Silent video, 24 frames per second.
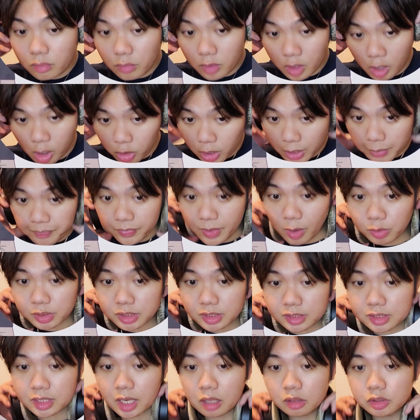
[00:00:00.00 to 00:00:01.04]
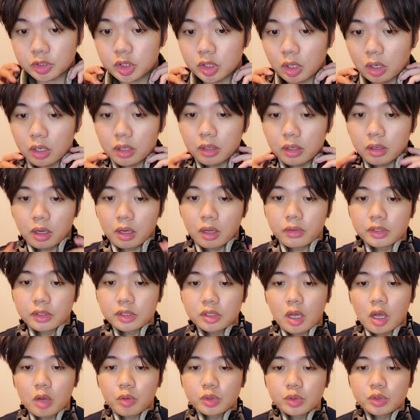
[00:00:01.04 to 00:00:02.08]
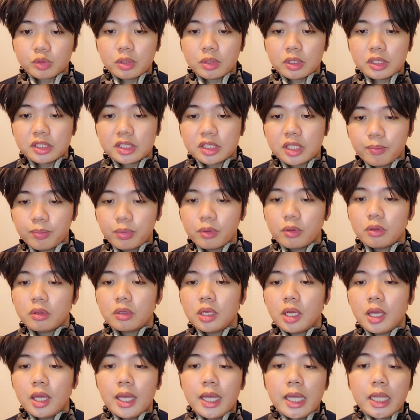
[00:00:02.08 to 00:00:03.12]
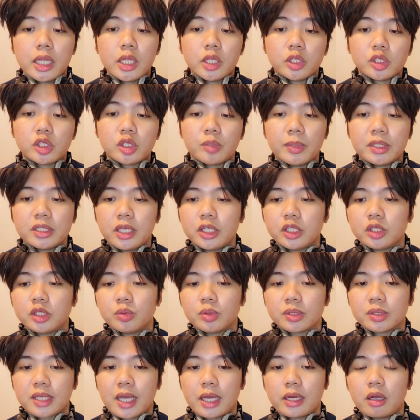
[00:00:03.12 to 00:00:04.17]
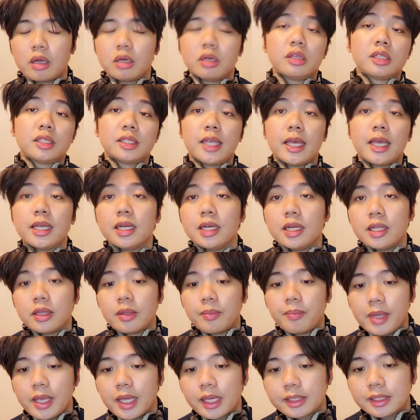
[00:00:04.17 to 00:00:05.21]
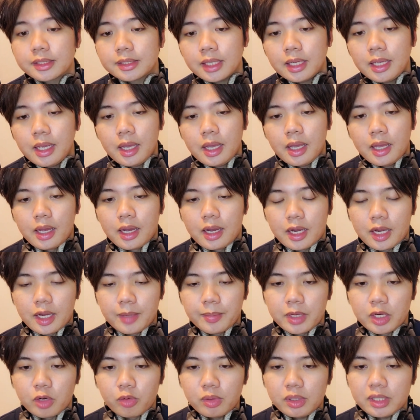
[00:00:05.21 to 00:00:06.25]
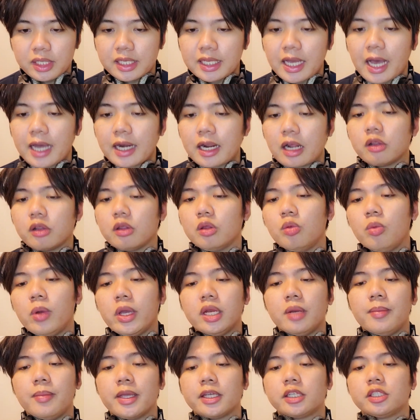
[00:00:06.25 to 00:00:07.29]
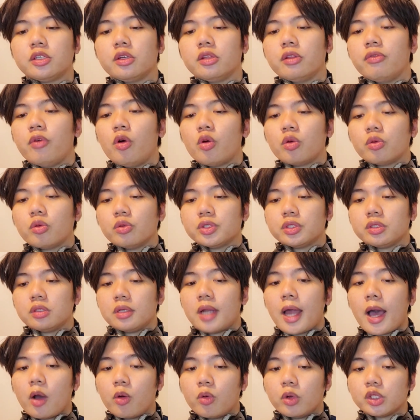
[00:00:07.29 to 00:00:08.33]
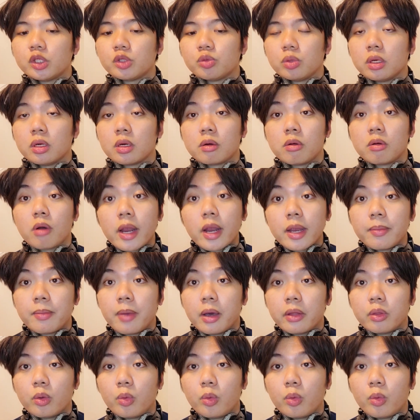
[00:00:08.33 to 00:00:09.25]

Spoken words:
Okay, that was a solid start. The song was really simple, the instrumentation was kind of understated in the mix, and it really got out of the way to make sure the vocals stood out, which were great, by the